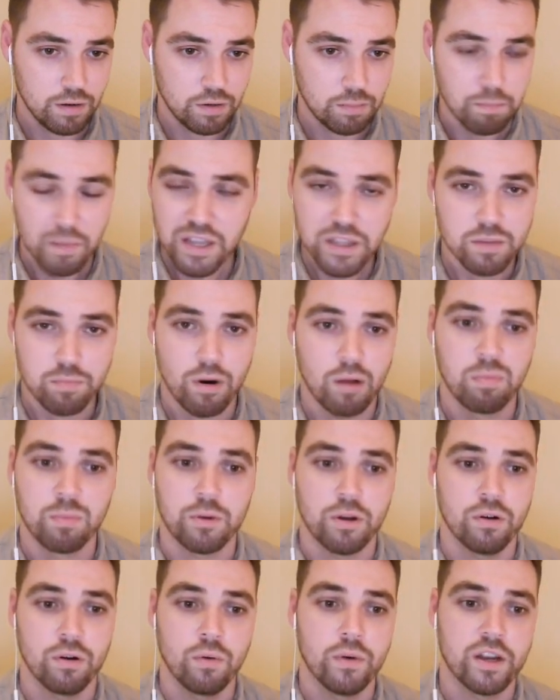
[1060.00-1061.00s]
made the problem
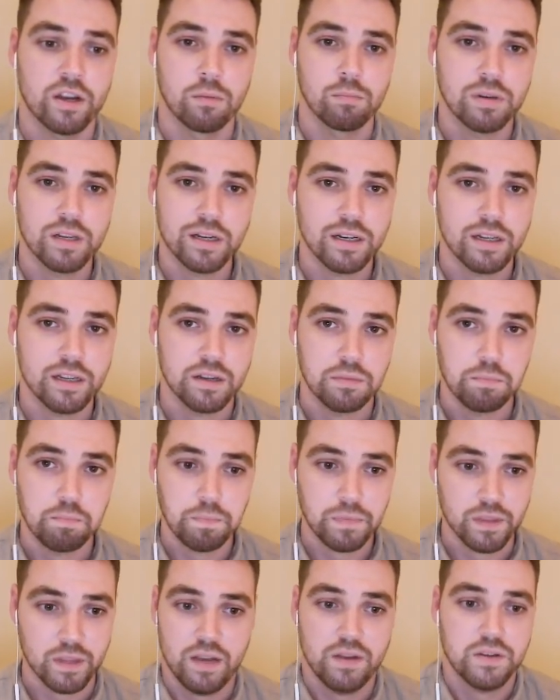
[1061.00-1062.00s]
go away completely.
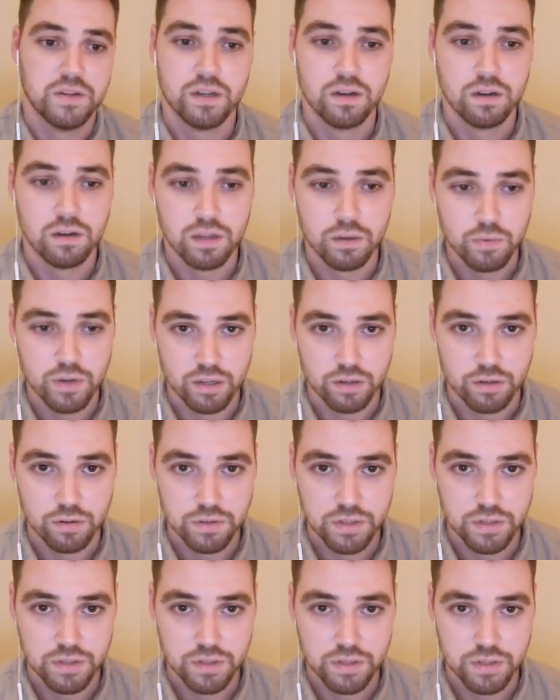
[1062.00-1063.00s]
Now suddenly we can
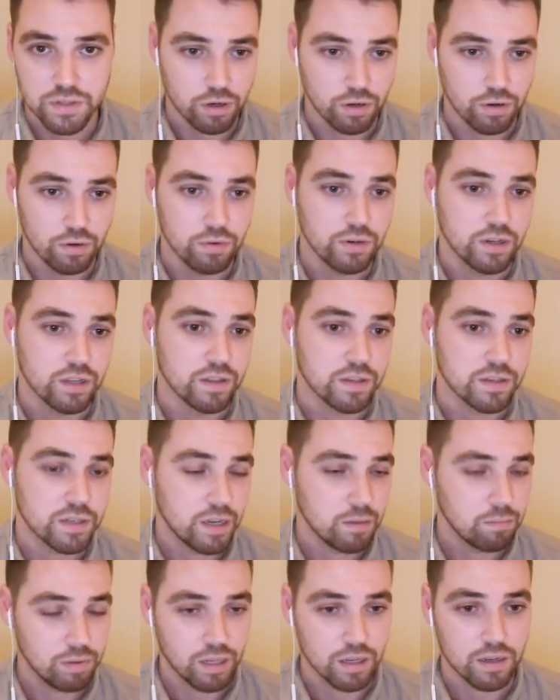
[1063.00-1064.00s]
use the same code in the
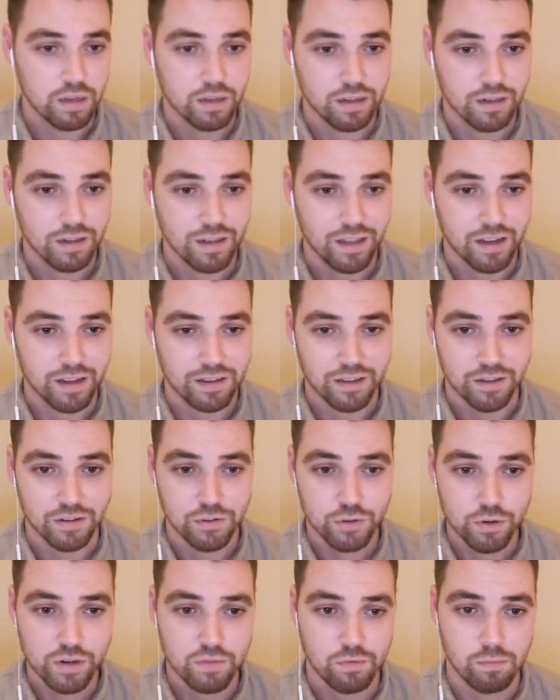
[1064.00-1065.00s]
same place, like in
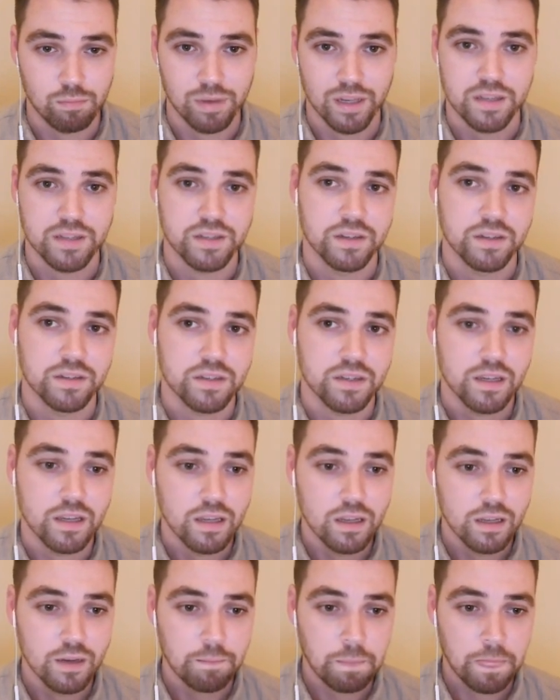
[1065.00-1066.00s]
two different places,
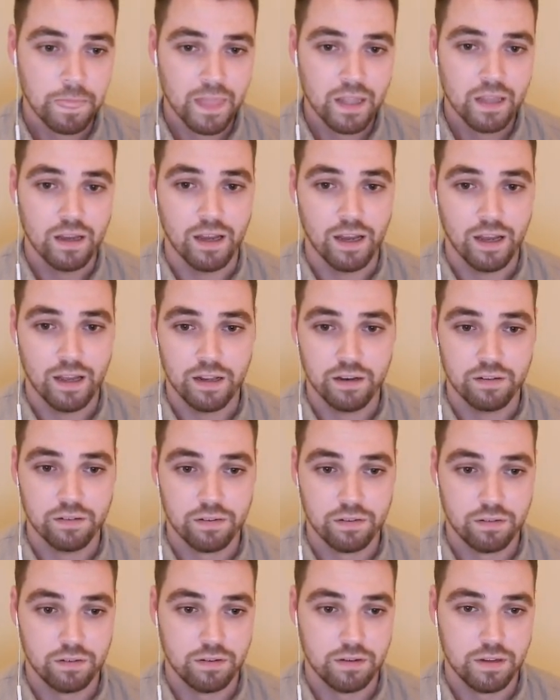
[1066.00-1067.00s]

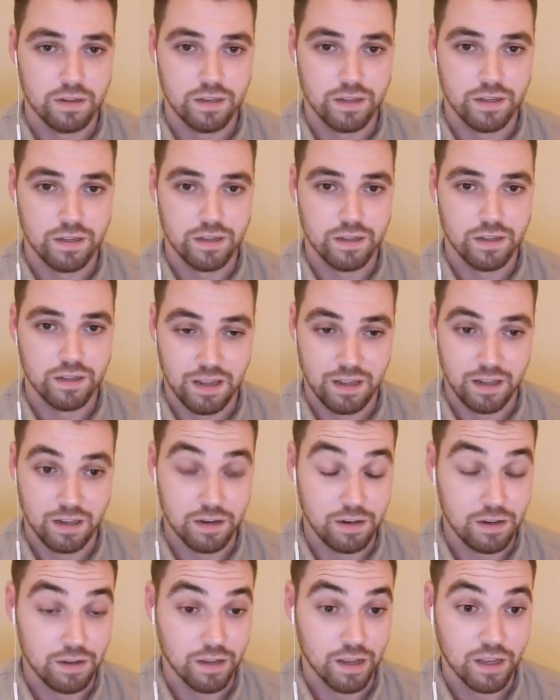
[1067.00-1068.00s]
and
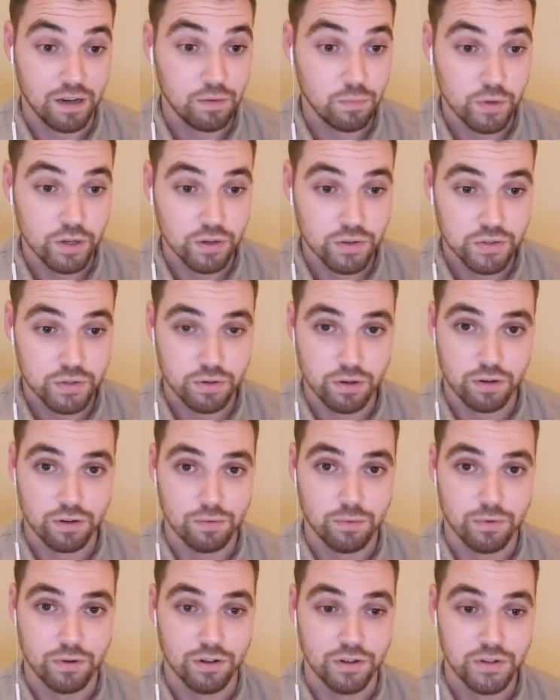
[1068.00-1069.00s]
we
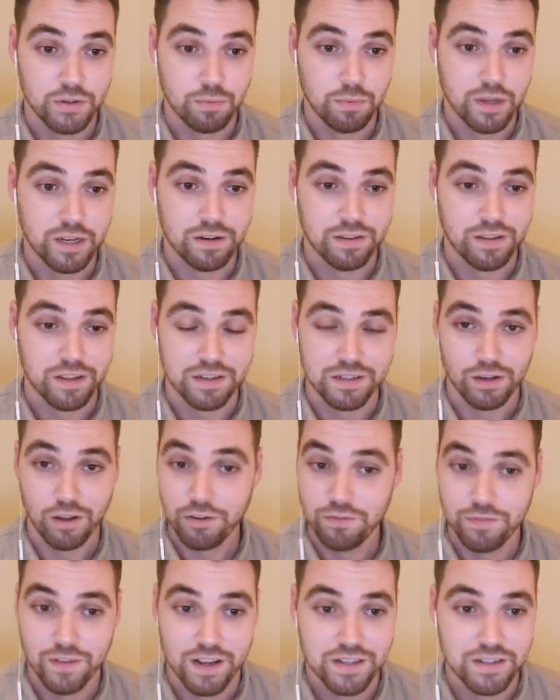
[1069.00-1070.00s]
also made things a
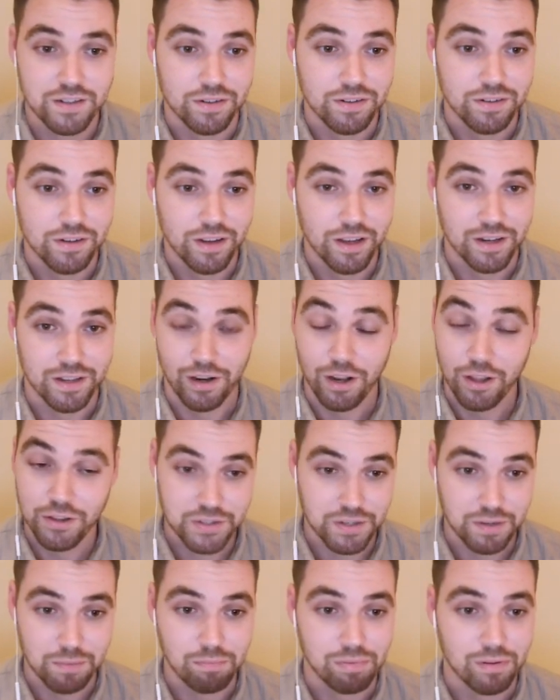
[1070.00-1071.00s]
lot faster and a lot
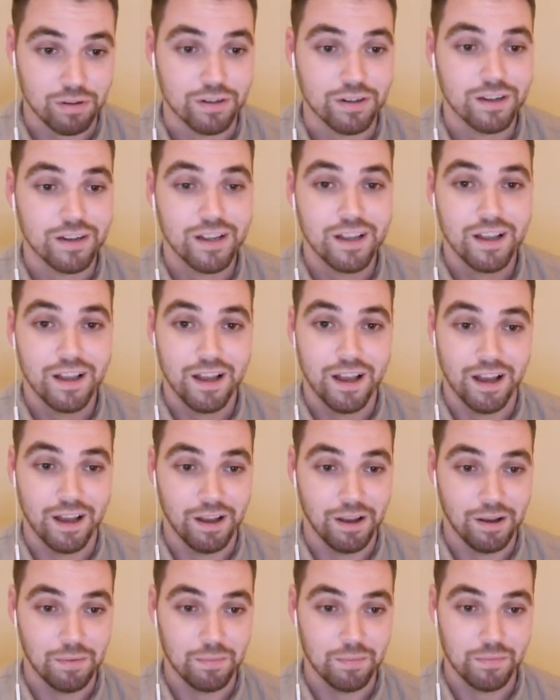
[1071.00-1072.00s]
simpler.
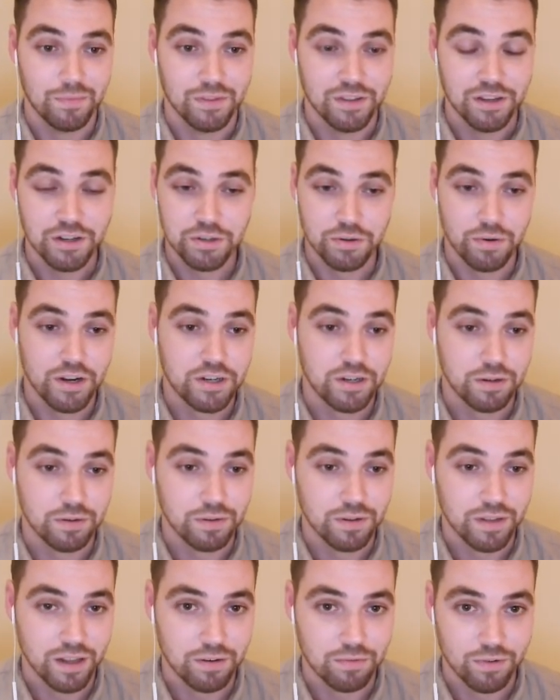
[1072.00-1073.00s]
The
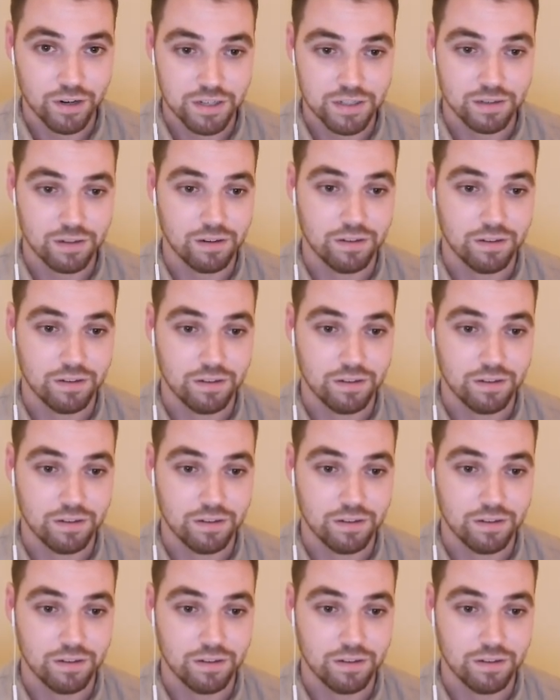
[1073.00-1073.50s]
integration that Rustler